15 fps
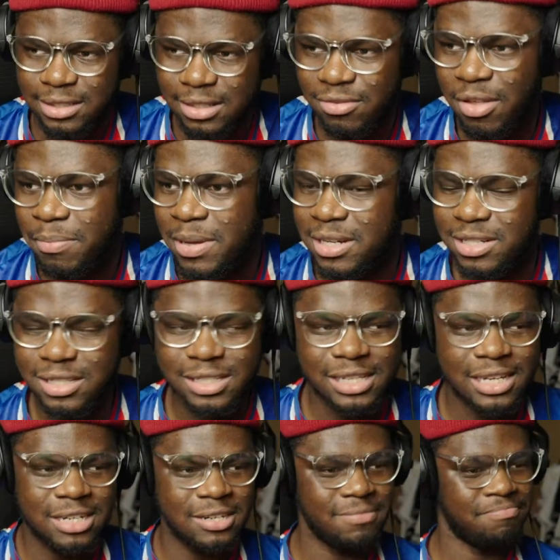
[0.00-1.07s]
Love the PSG
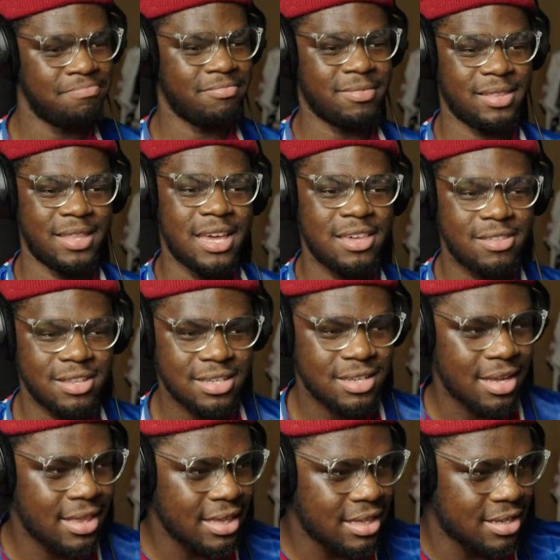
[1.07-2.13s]
kit. Thank you. I
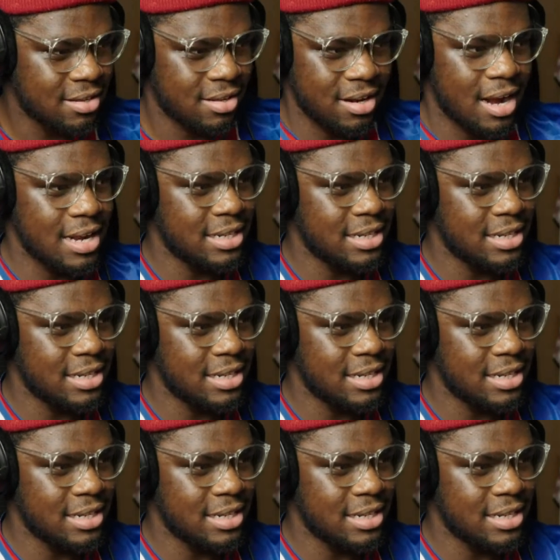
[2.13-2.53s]
think this is the